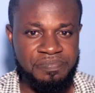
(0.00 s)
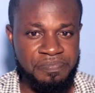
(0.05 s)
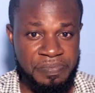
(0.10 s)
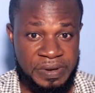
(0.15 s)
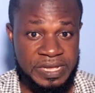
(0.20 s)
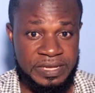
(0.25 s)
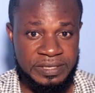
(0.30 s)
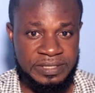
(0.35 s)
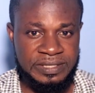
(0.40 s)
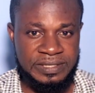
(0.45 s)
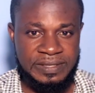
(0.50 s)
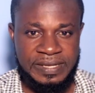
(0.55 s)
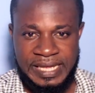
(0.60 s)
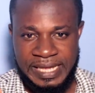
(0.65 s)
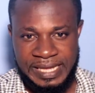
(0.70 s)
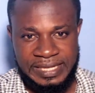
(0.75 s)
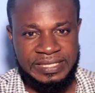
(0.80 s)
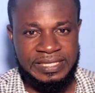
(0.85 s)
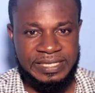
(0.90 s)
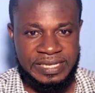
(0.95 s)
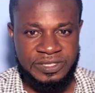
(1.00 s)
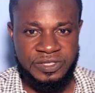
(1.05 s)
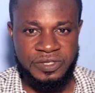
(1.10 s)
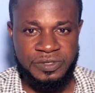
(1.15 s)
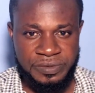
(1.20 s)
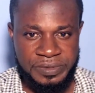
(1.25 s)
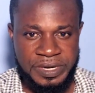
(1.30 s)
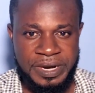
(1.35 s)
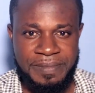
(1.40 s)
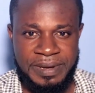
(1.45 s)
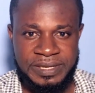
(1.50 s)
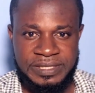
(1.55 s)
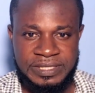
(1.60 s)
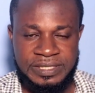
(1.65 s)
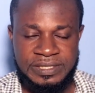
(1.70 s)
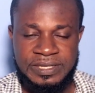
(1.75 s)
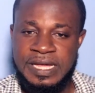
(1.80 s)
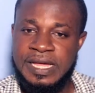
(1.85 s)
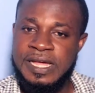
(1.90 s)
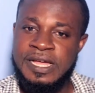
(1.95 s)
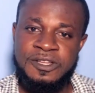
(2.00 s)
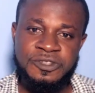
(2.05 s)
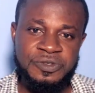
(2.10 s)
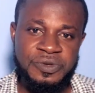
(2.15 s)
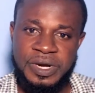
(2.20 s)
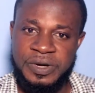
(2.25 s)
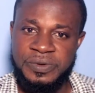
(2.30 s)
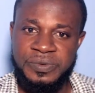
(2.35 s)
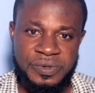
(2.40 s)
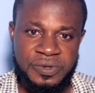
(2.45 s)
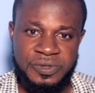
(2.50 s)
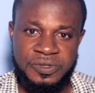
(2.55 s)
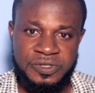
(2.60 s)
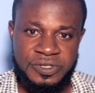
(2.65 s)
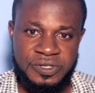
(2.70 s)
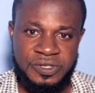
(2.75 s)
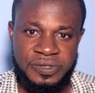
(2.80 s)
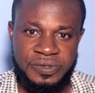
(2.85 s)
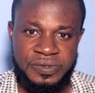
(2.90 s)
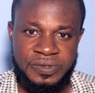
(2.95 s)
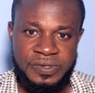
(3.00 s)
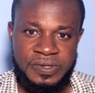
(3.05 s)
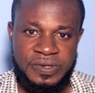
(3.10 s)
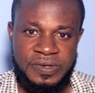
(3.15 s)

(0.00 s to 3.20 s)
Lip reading: Please hit the subscribe button so that we continue.